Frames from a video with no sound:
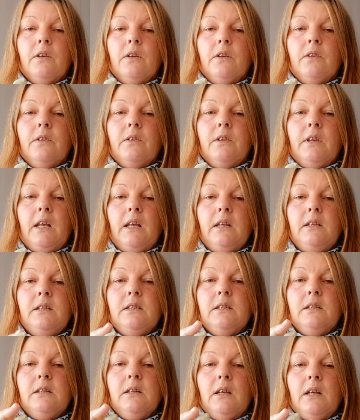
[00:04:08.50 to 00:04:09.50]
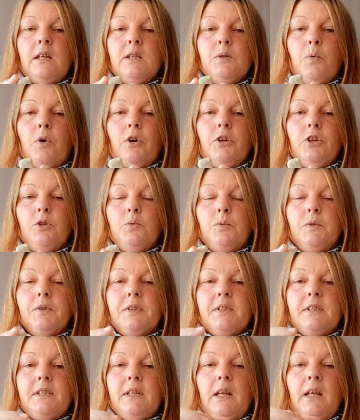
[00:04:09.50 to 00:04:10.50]
This is what you will
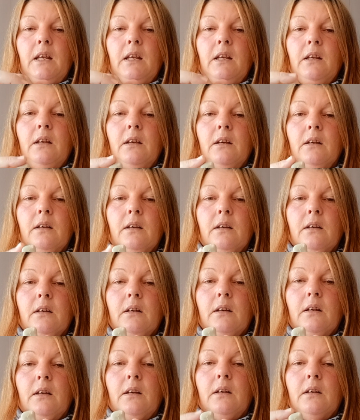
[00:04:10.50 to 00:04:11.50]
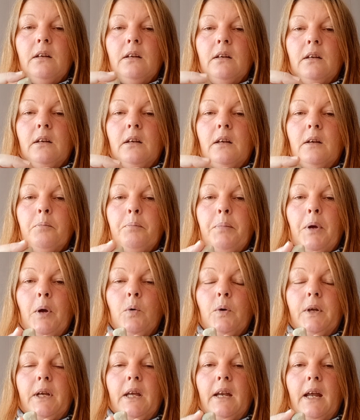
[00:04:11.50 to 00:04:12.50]
see
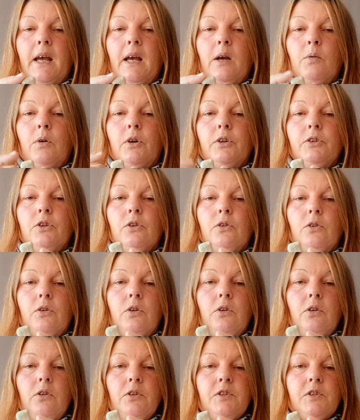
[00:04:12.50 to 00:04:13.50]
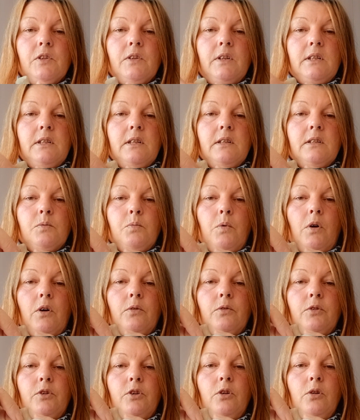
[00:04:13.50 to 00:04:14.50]
poking out on your horse. So this is what
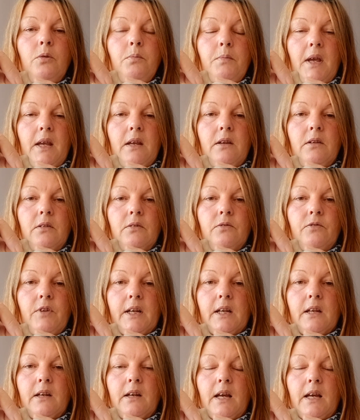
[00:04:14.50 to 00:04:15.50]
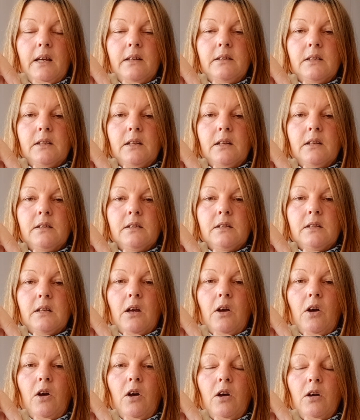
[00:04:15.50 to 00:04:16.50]
you may recognize as the
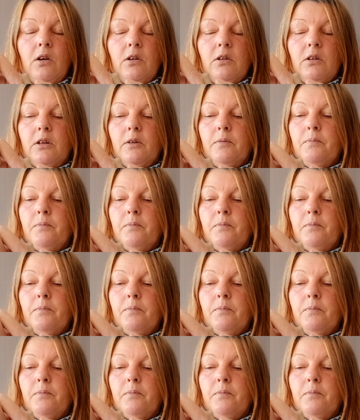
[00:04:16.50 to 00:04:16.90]
hock.